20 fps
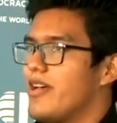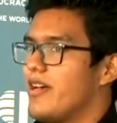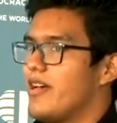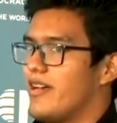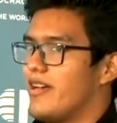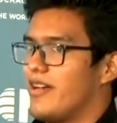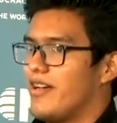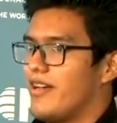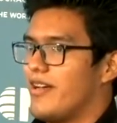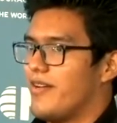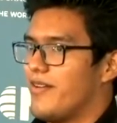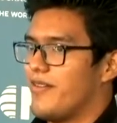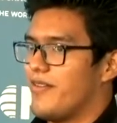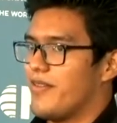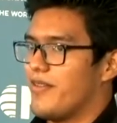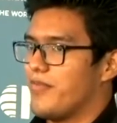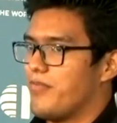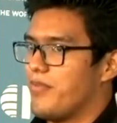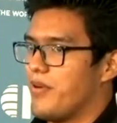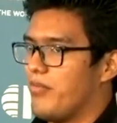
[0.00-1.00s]

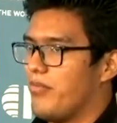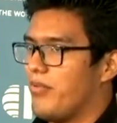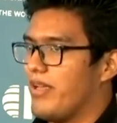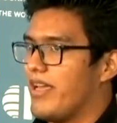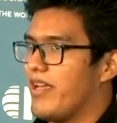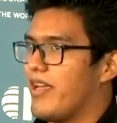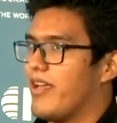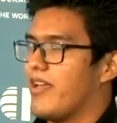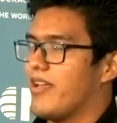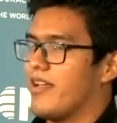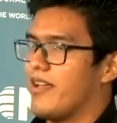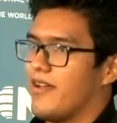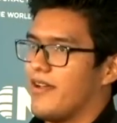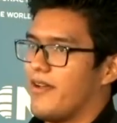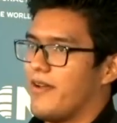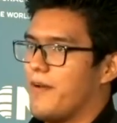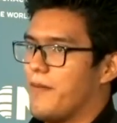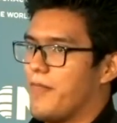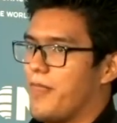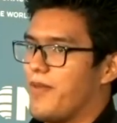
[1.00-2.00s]
the public
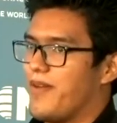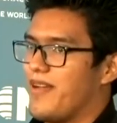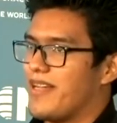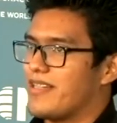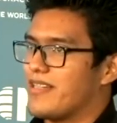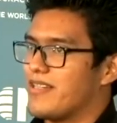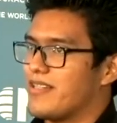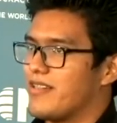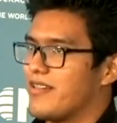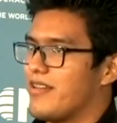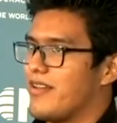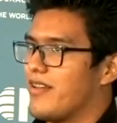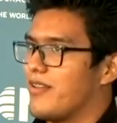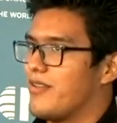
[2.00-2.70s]
to access